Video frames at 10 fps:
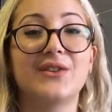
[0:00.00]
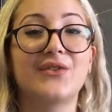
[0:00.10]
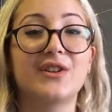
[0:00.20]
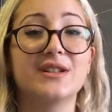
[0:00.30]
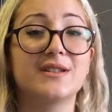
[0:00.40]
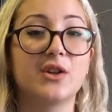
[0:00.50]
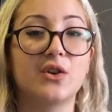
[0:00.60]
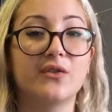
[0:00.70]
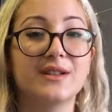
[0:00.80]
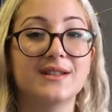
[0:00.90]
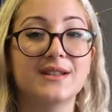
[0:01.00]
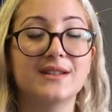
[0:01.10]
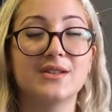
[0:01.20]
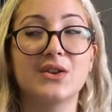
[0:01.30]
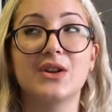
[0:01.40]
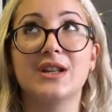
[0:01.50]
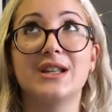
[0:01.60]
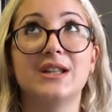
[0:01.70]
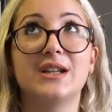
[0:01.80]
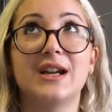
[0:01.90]
different services, so you could
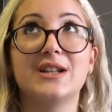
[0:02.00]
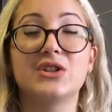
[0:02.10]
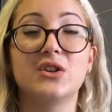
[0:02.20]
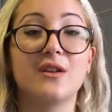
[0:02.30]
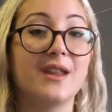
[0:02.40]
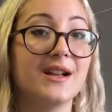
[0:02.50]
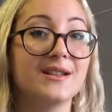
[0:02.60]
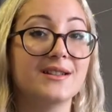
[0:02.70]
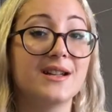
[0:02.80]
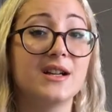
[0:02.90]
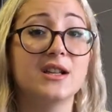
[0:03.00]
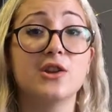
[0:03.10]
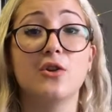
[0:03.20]
either get your nails done,